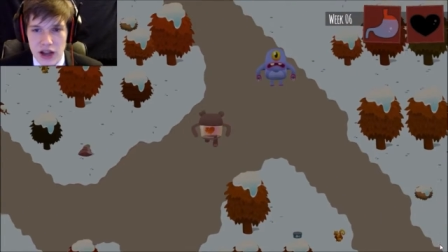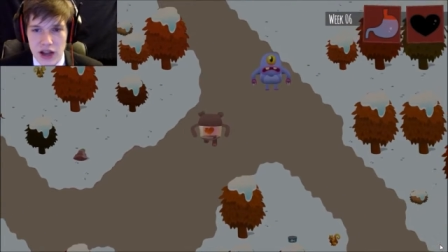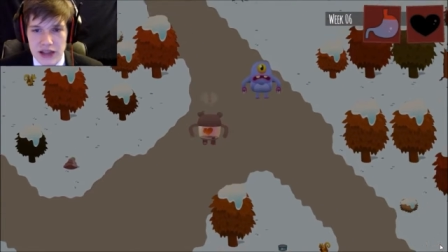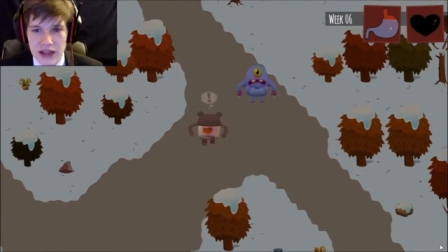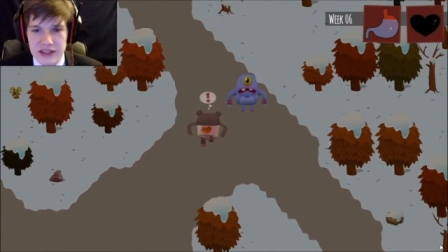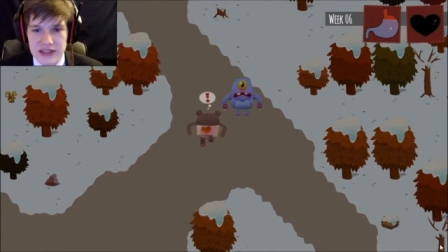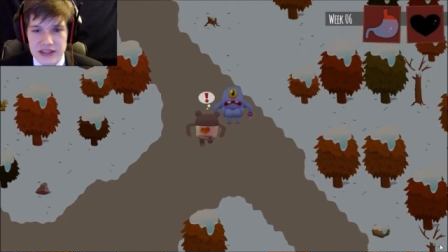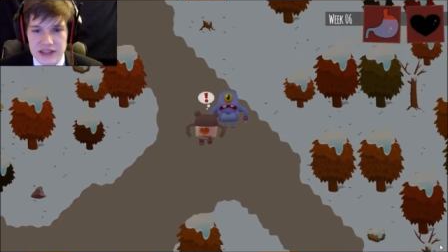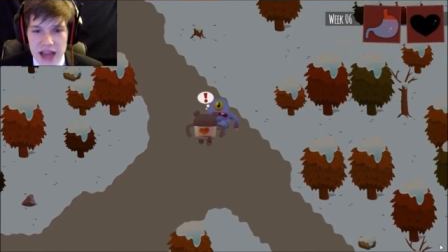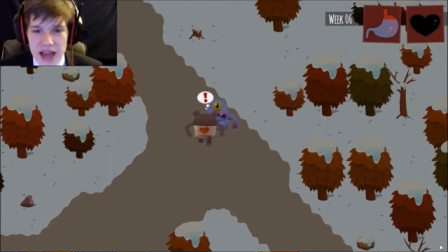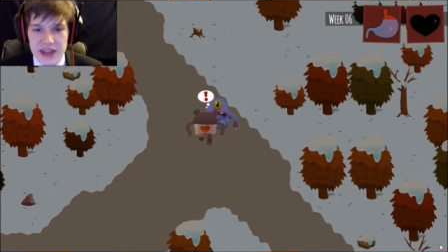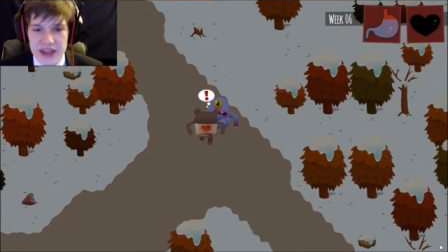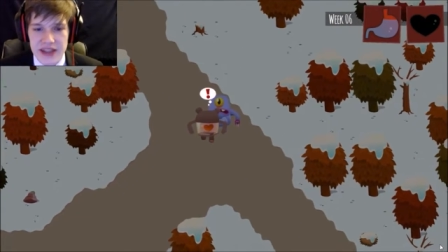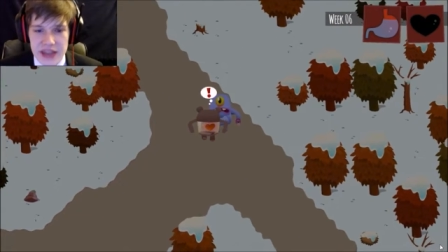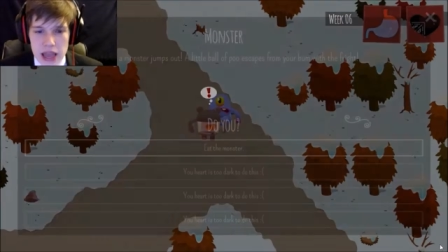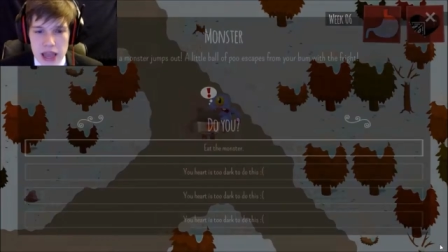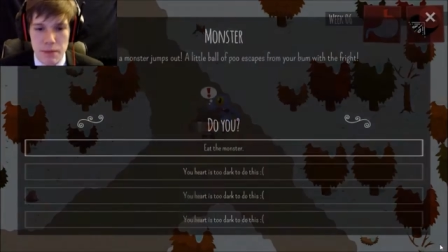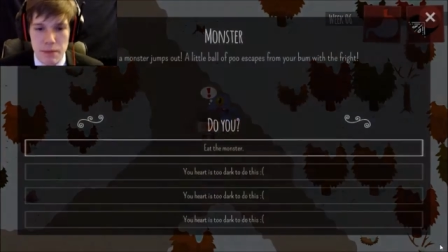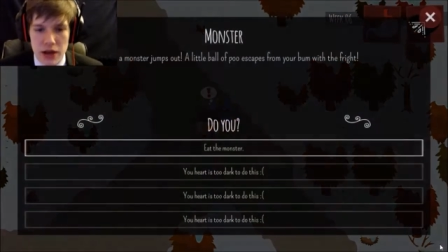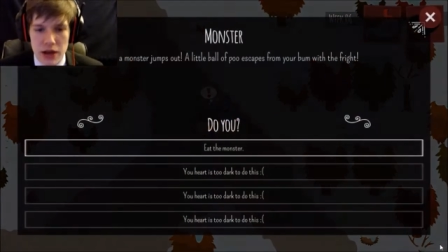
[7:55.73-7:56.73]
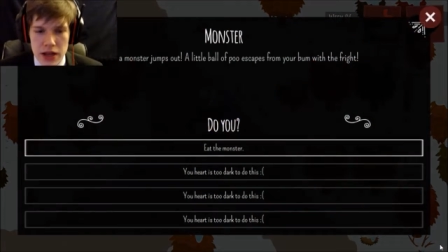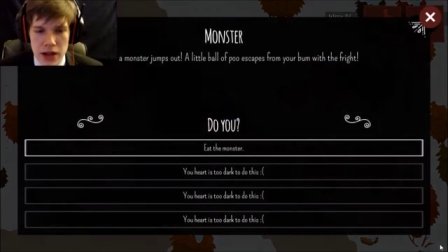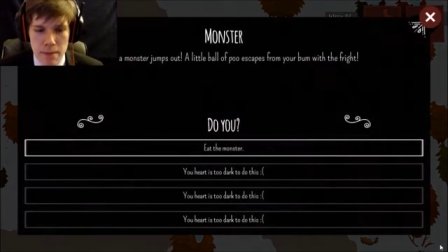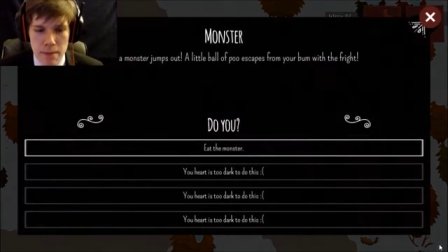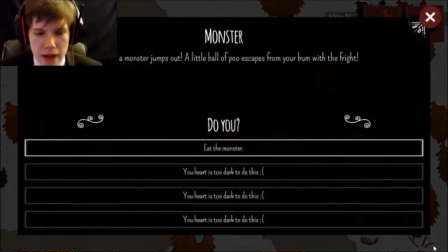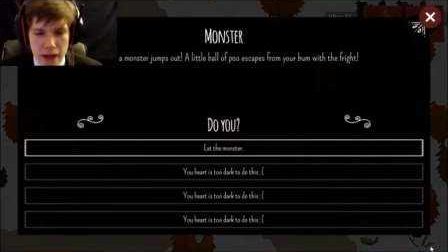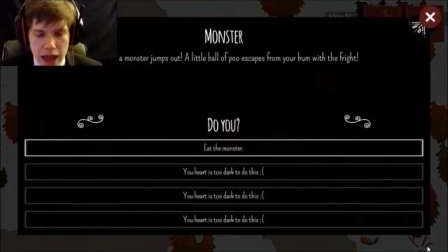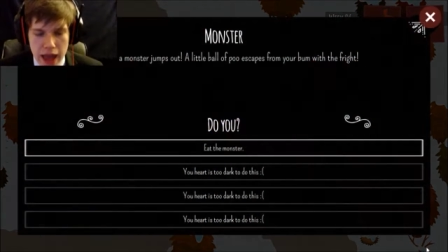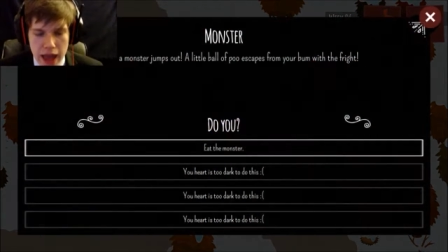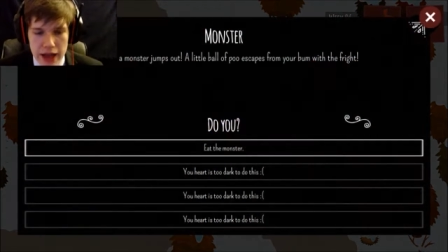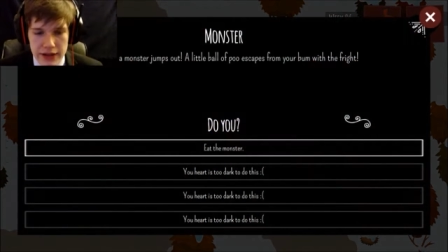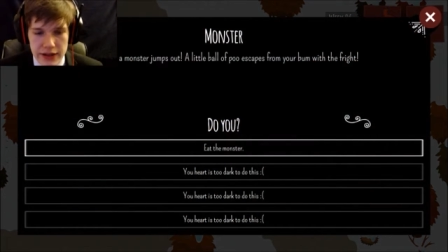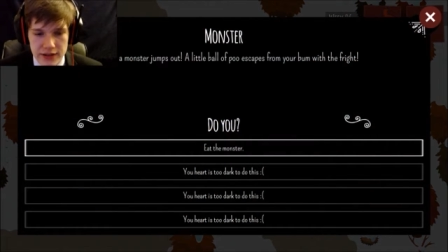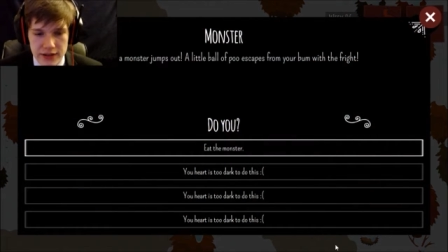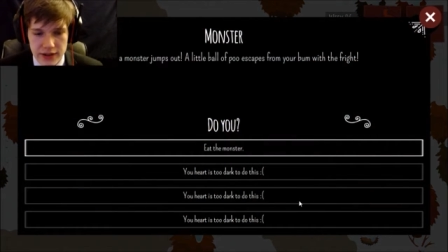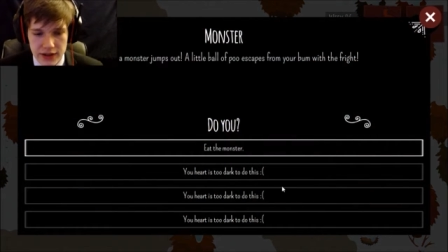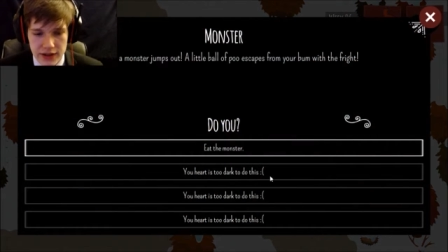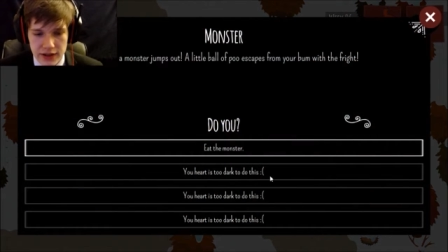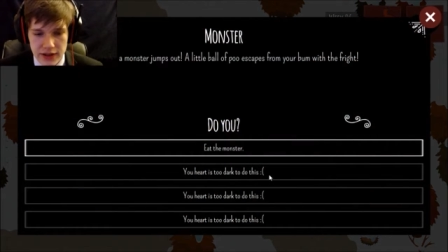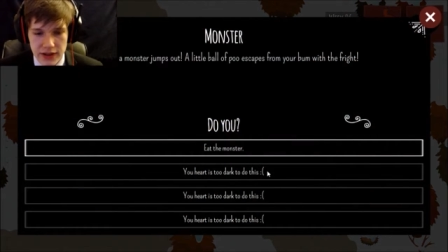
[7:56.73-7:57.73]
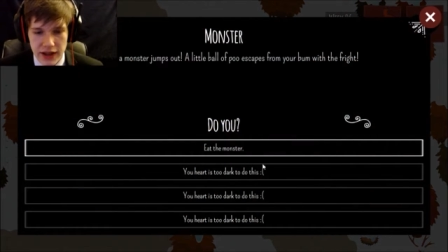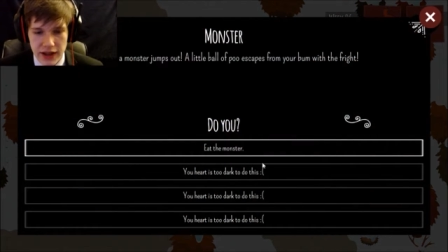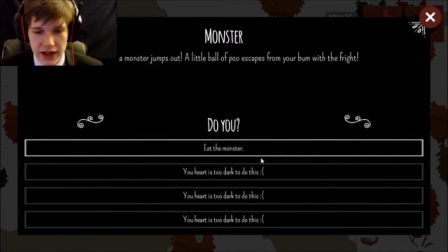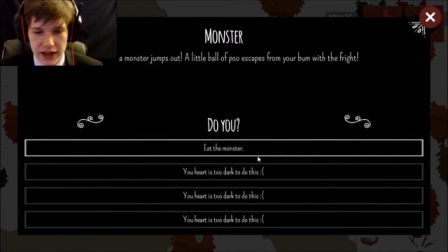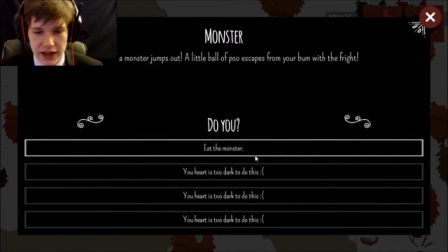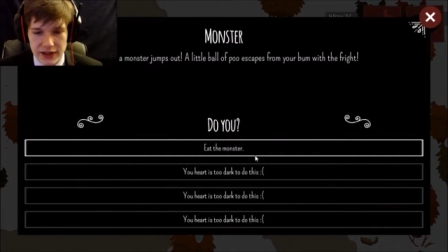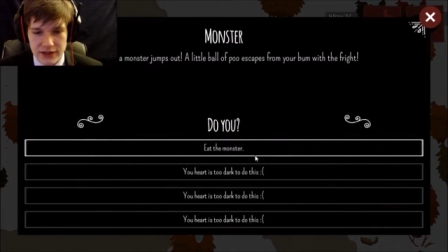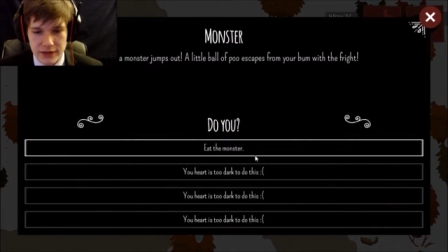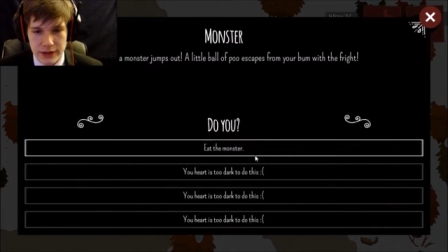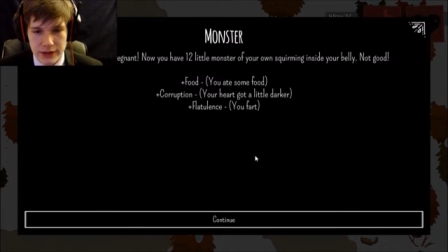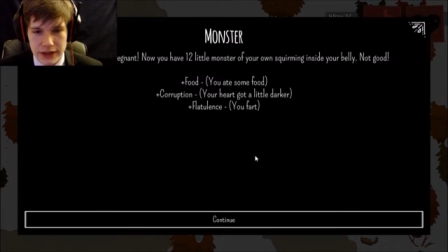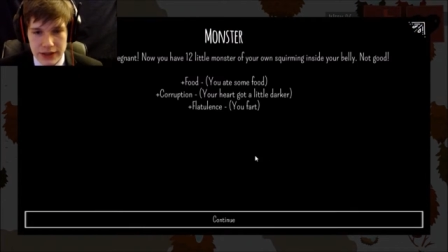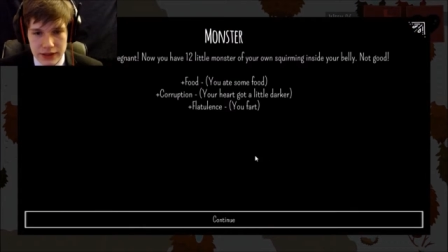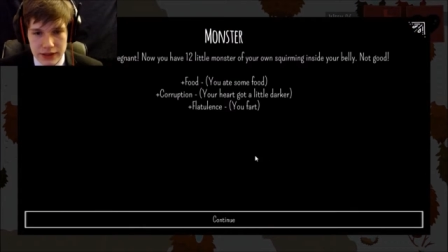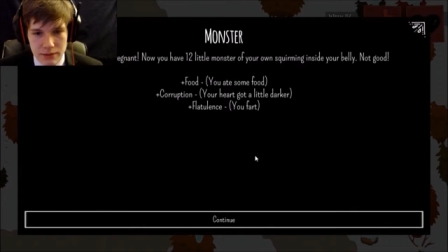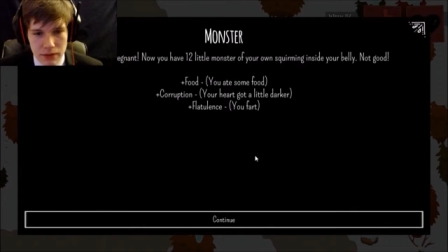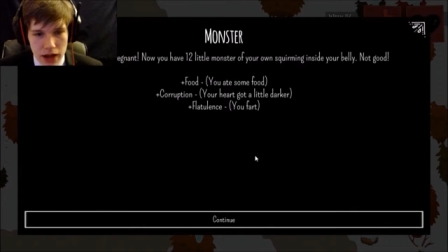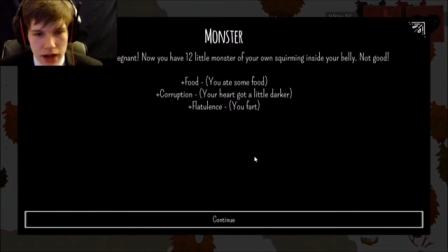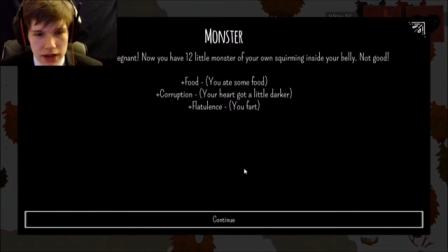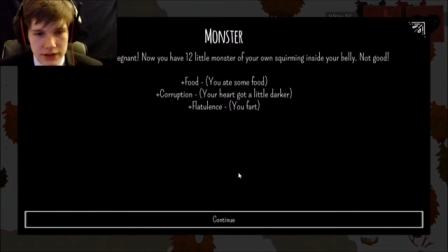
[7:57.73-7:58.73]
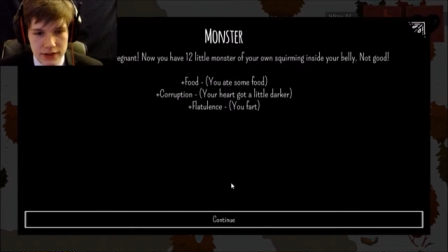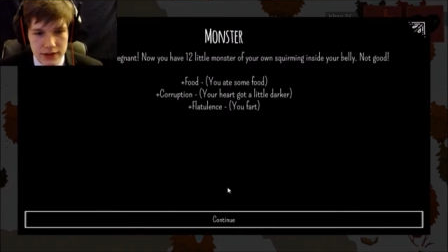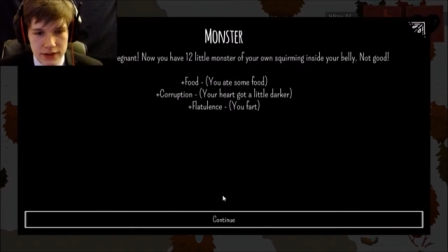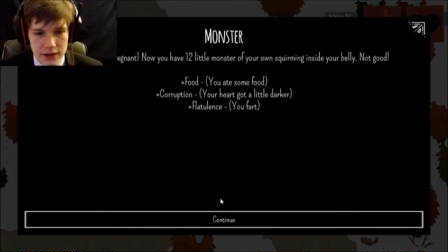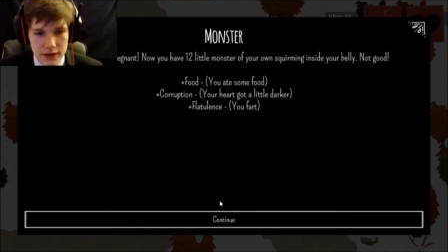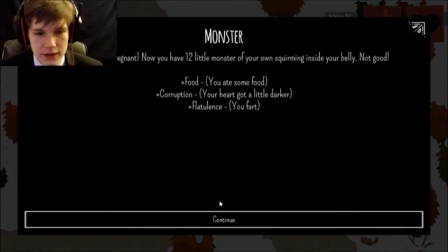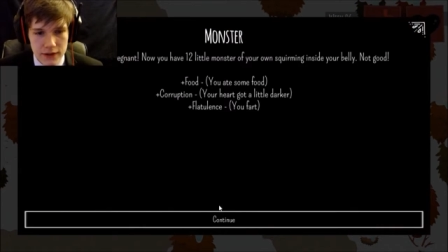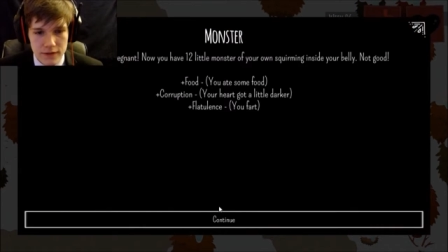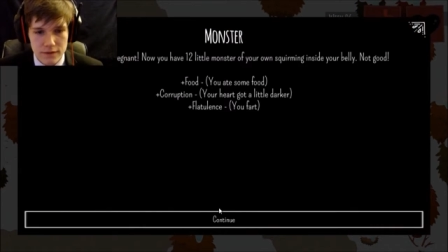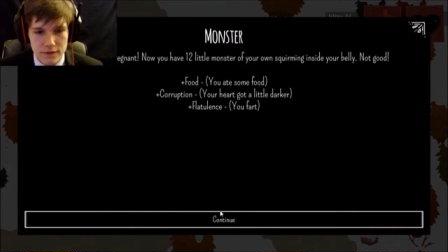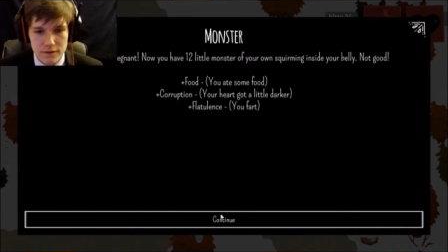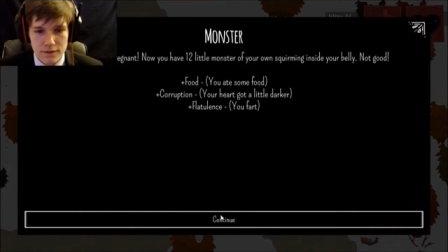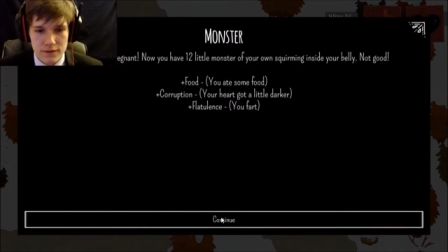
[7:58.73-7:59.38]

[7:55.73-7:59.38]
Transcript: I said to keep it in your pants. I guess you eat the monster.